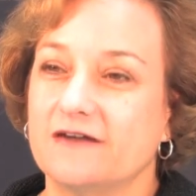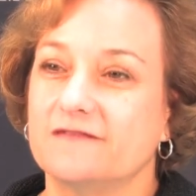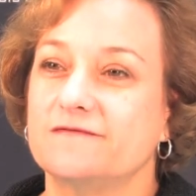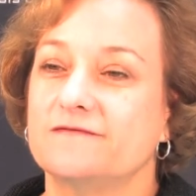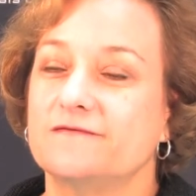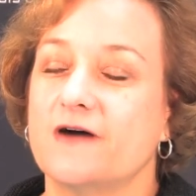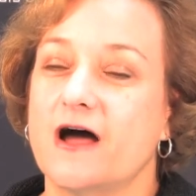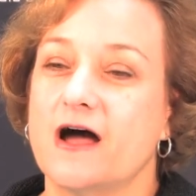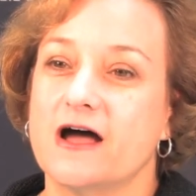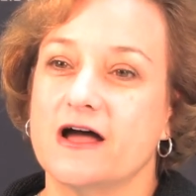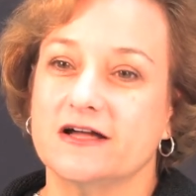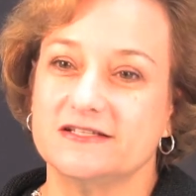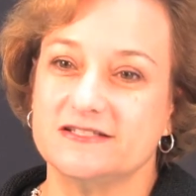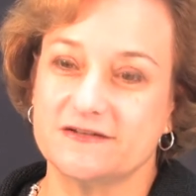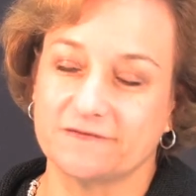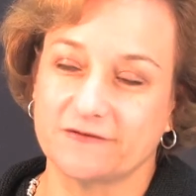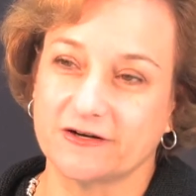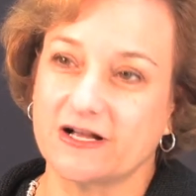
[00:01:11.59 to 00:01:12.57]

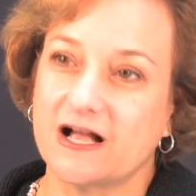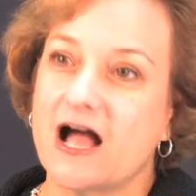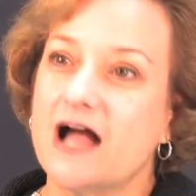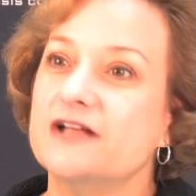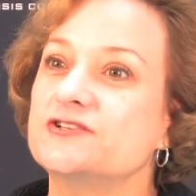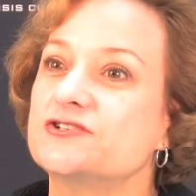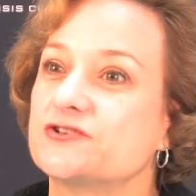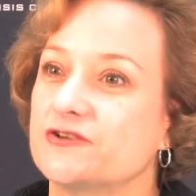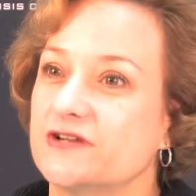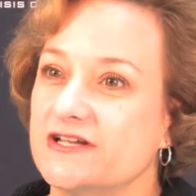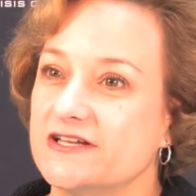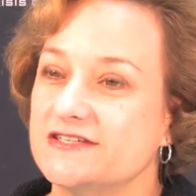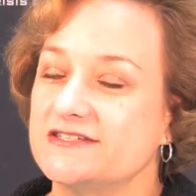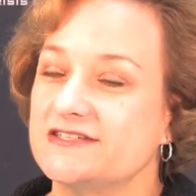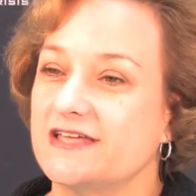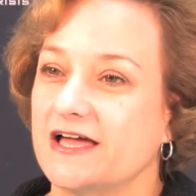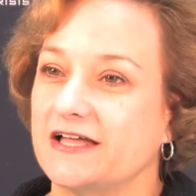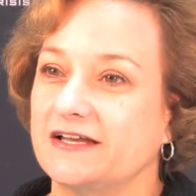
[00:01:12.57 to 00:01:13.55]
of different
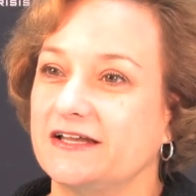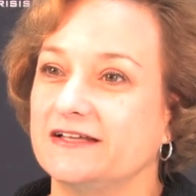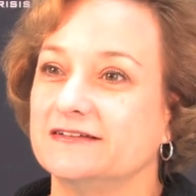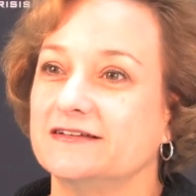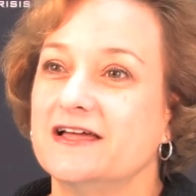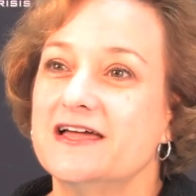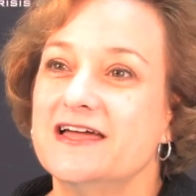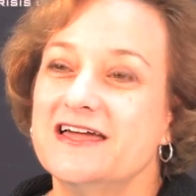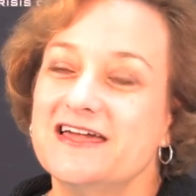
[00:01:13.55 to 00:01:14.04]
countries getting